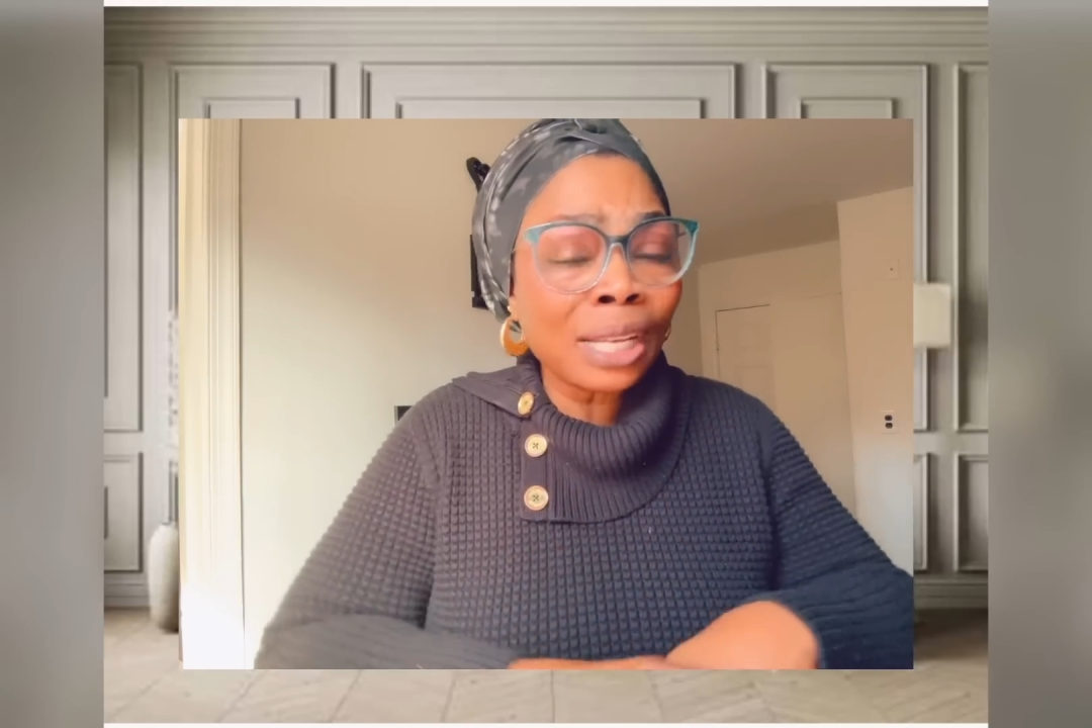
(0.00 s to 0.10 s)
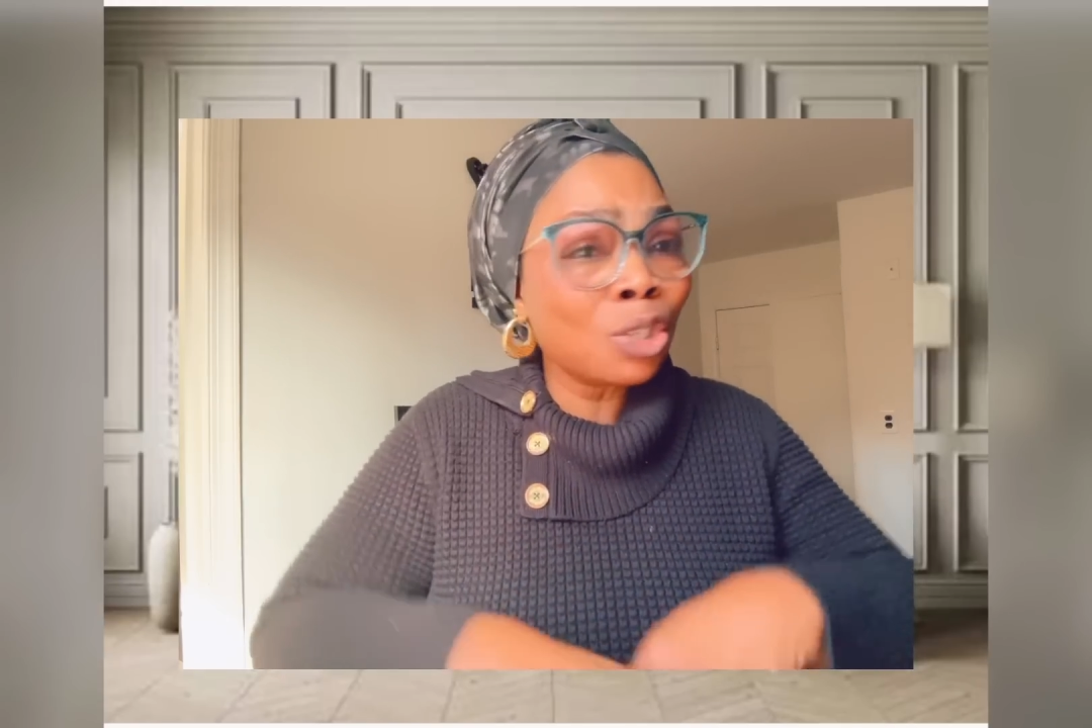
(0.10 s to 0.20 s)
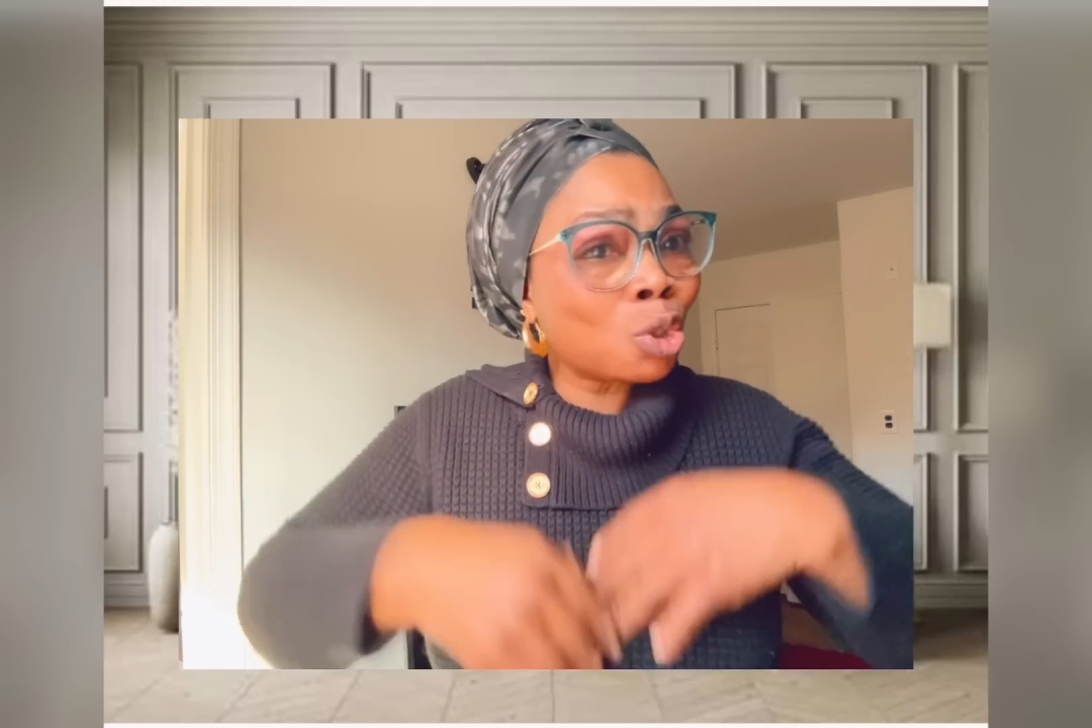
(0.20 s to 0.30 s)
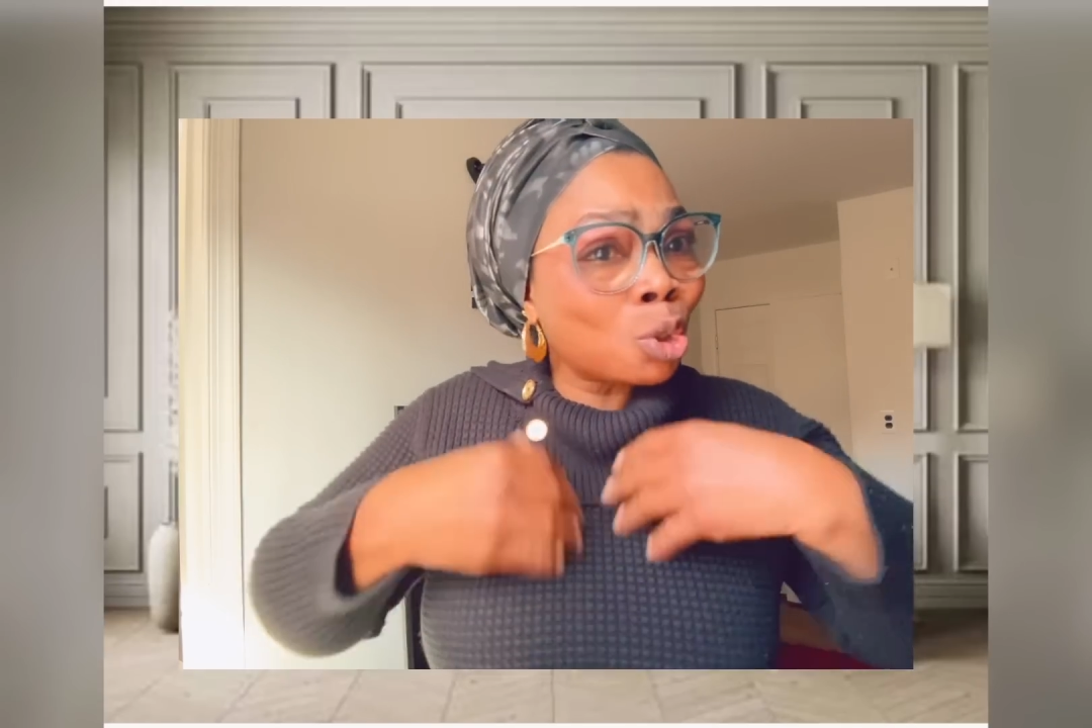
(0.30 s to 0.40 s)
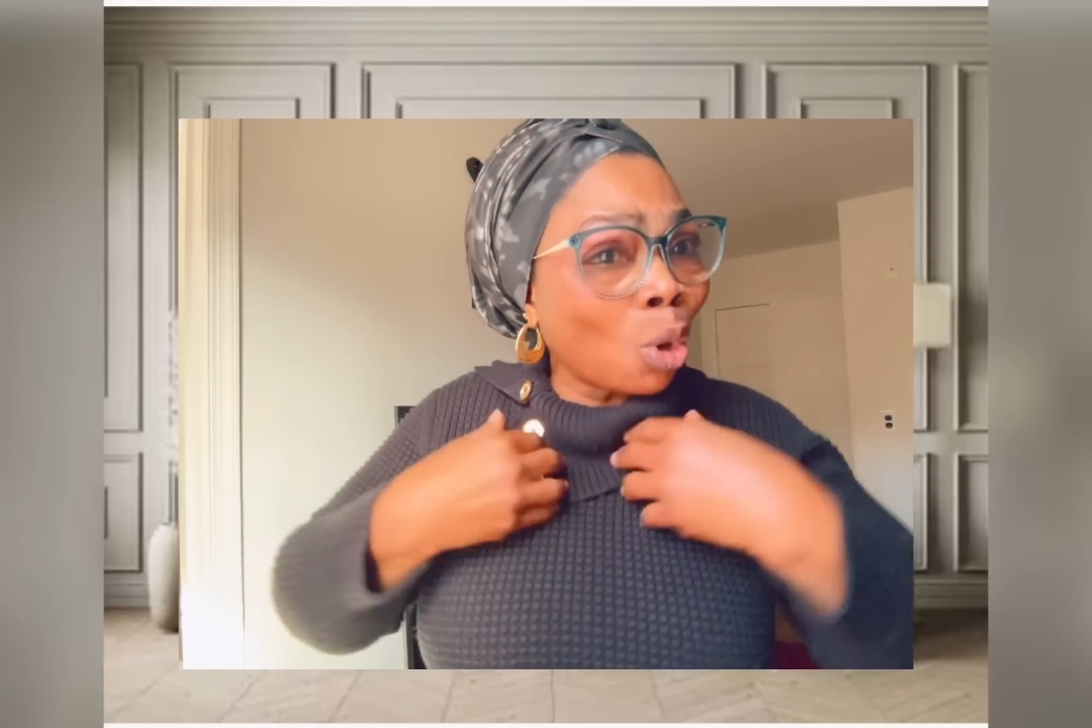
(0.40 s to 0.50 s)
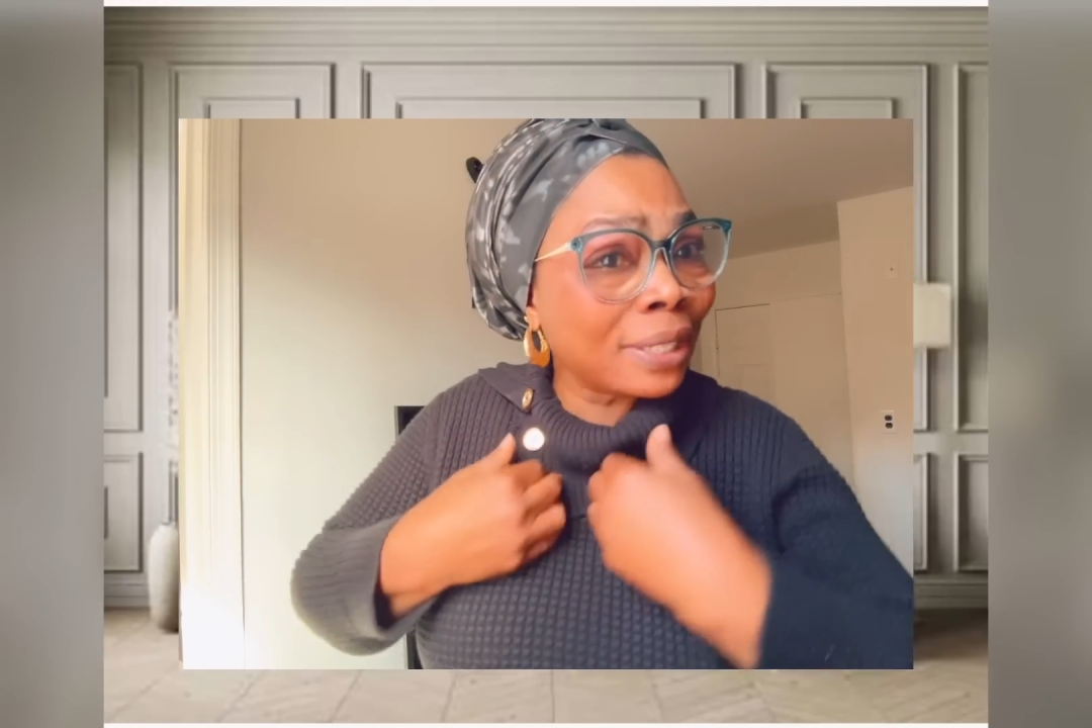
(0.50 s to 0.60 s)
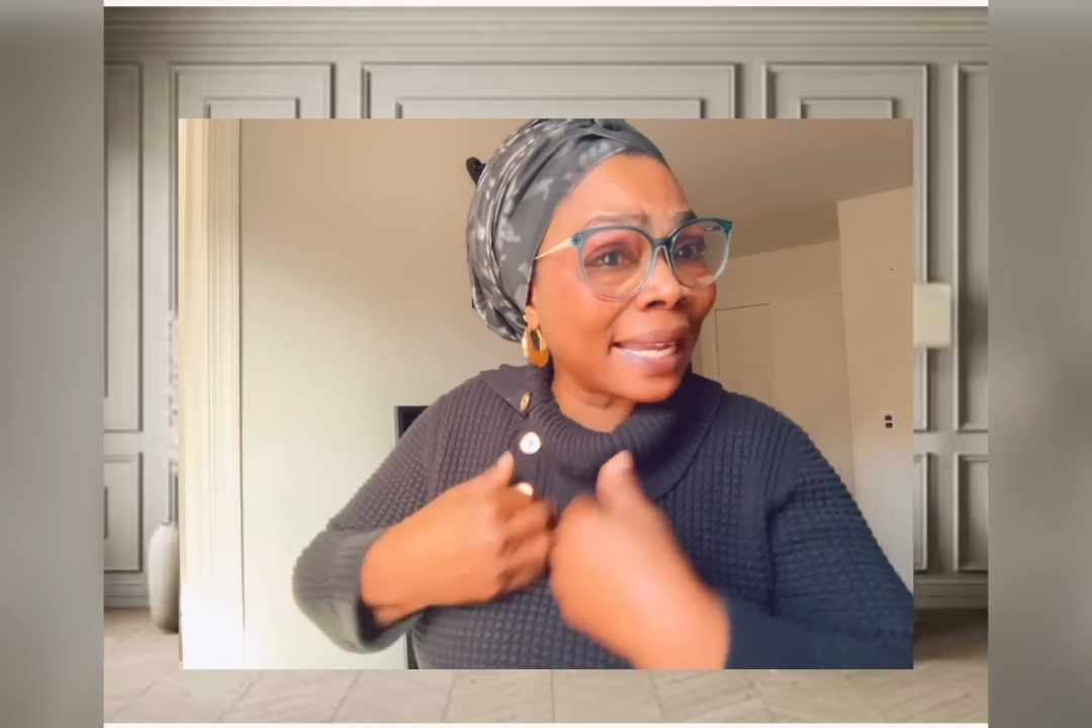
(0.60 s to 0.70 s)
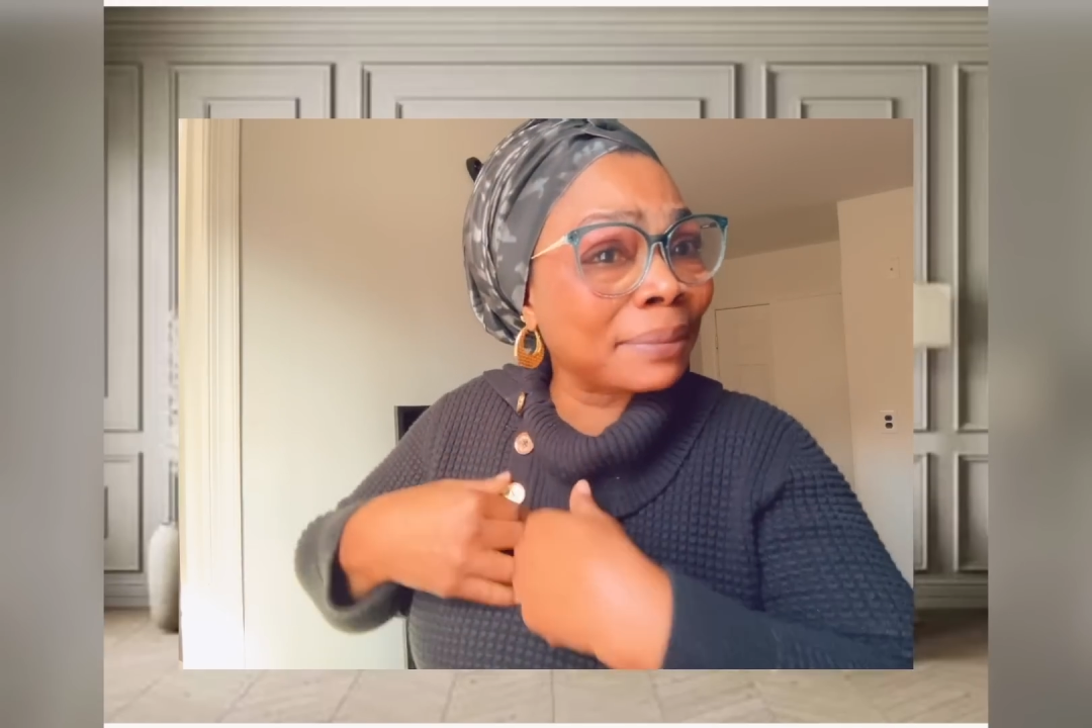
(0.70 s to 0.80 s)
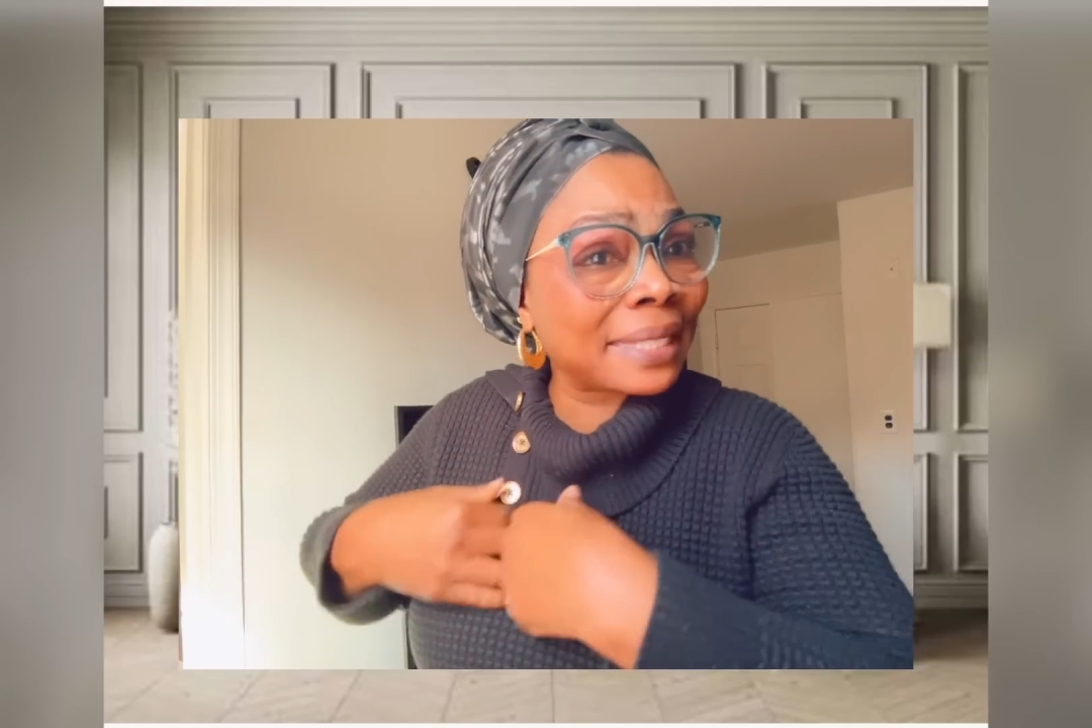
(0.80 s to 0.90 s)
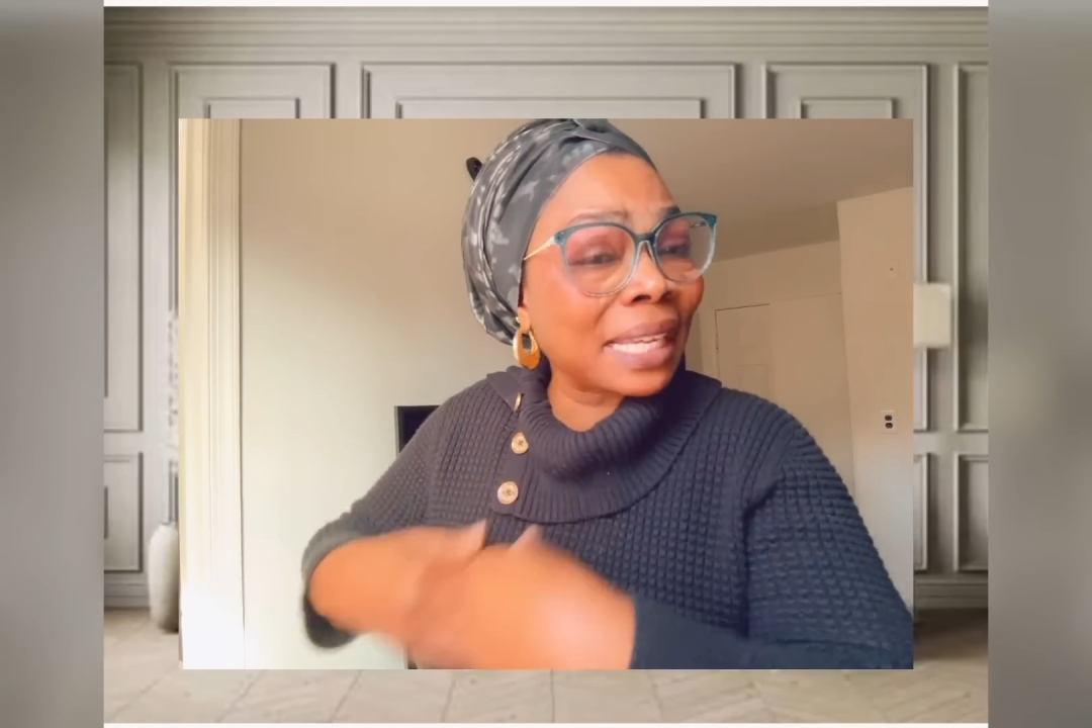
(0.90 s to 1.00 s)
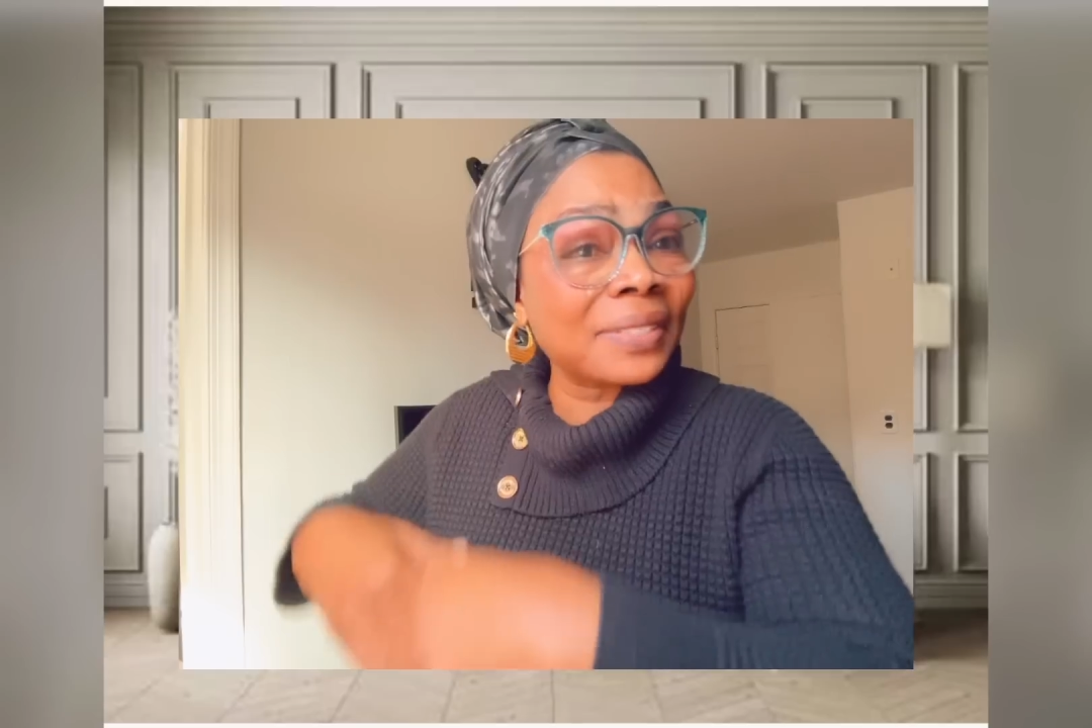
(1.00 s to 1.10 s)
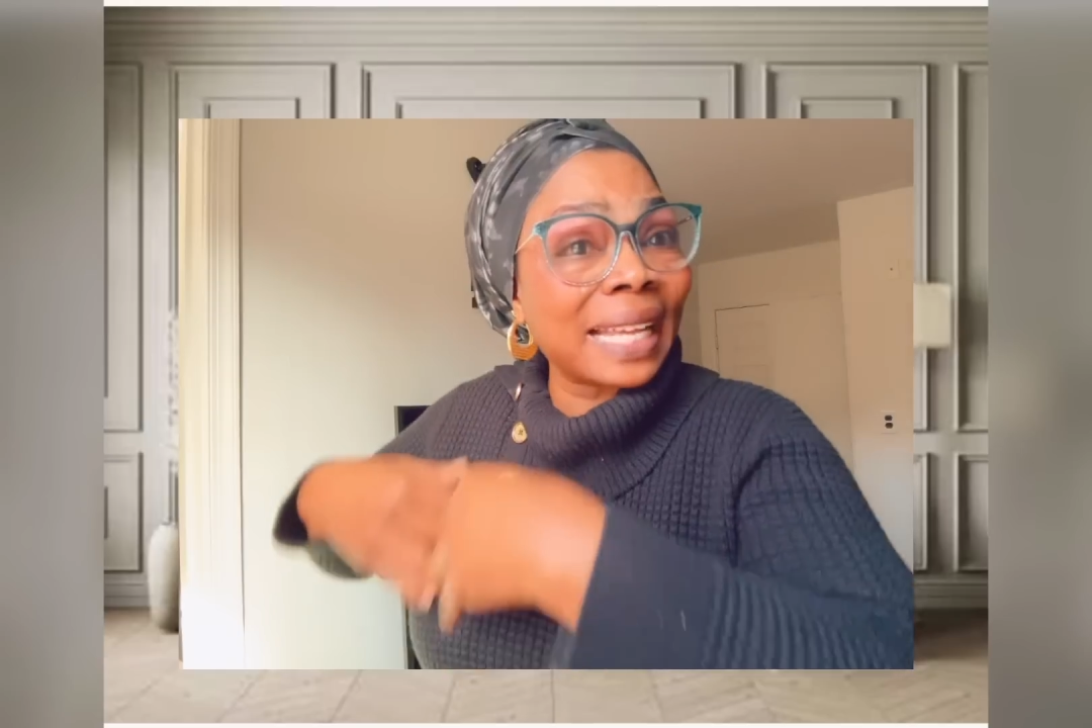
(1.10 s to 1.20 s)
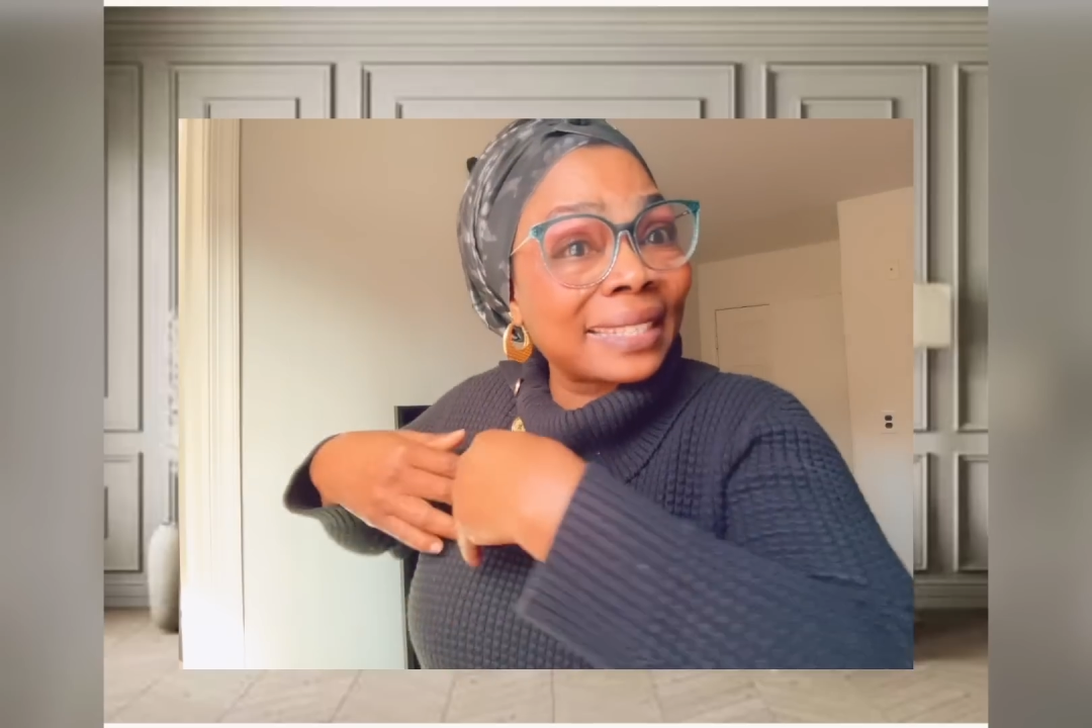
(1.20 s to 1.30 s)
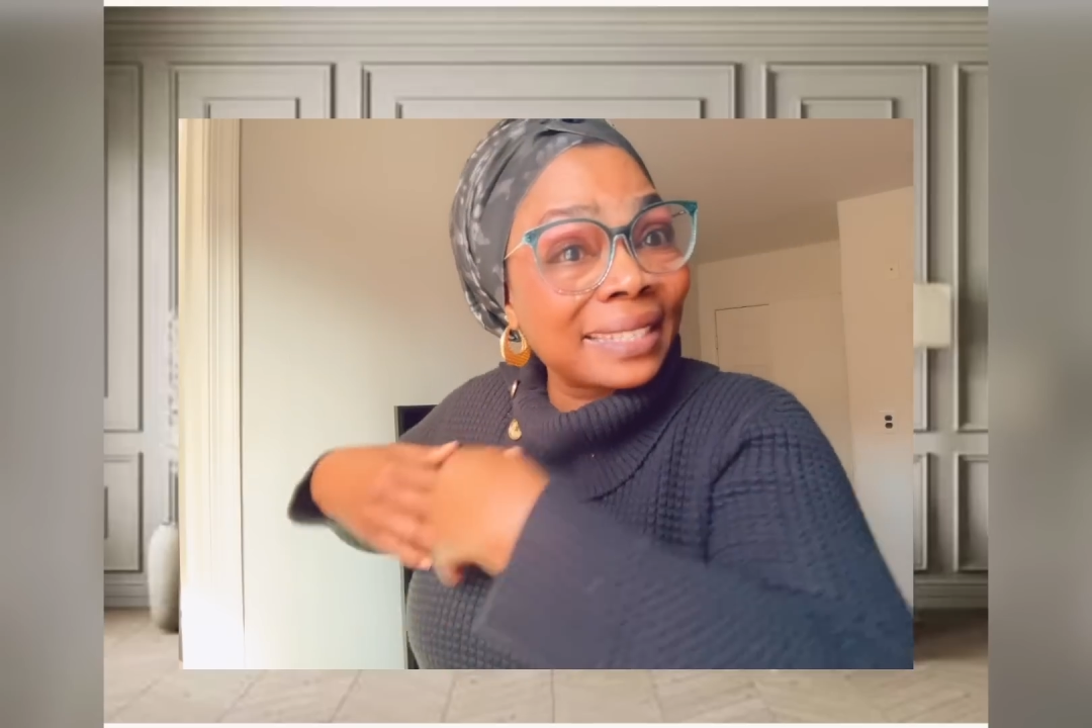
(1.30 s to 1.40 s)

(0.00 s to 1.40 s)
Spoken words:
sold themselves as